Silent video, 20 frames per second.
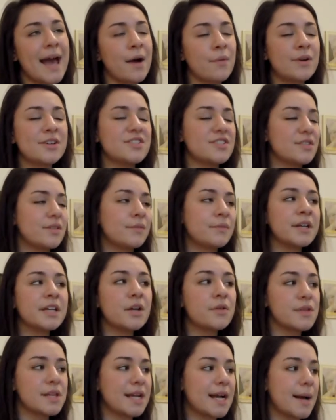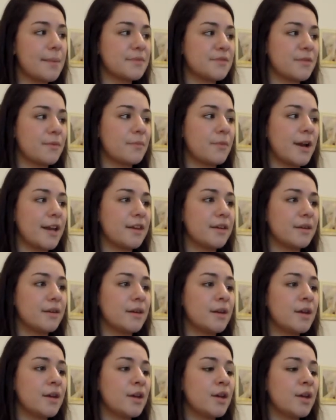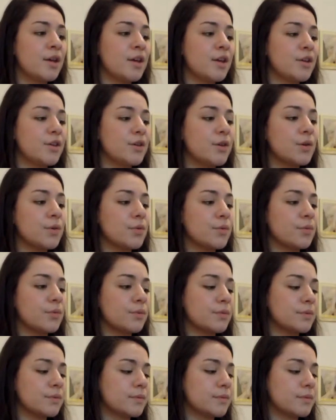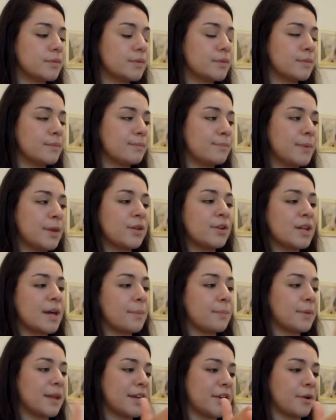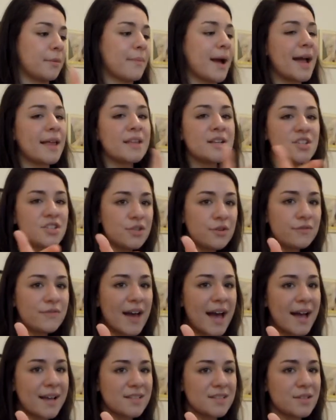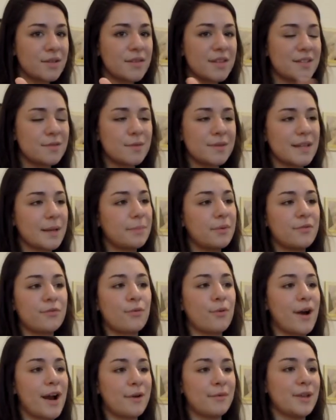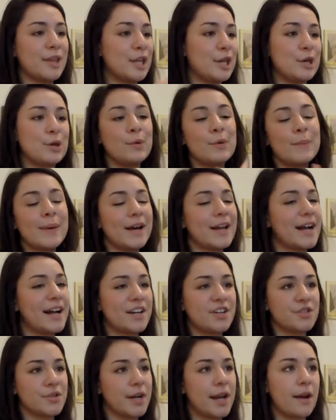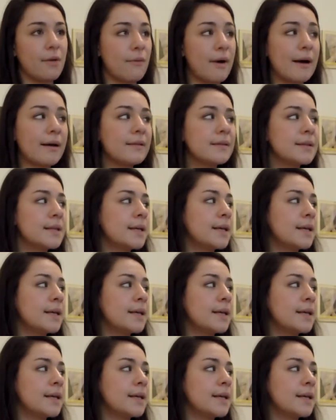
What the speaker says: Yeah, which really only comes from when you build up like your mileage too fast. So this was like before I really knew about how to train well.